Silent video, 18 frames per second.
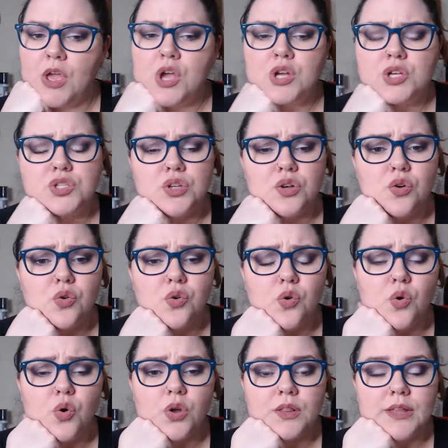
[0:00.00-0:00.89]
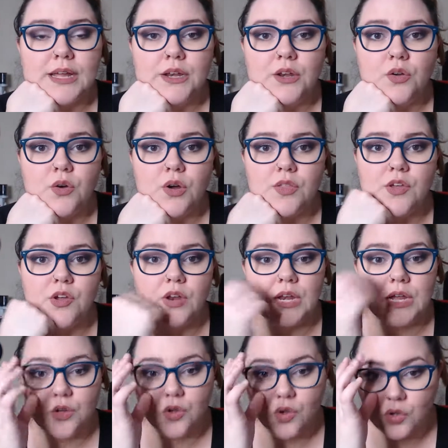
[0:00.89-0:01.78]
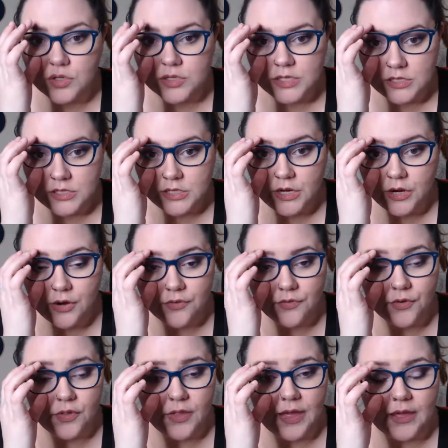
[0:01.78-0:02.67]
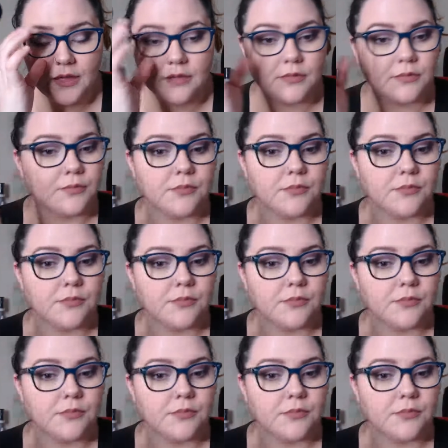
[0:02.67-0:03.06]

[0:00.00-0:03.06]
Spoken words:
So, Orlando, are there any goals this year for like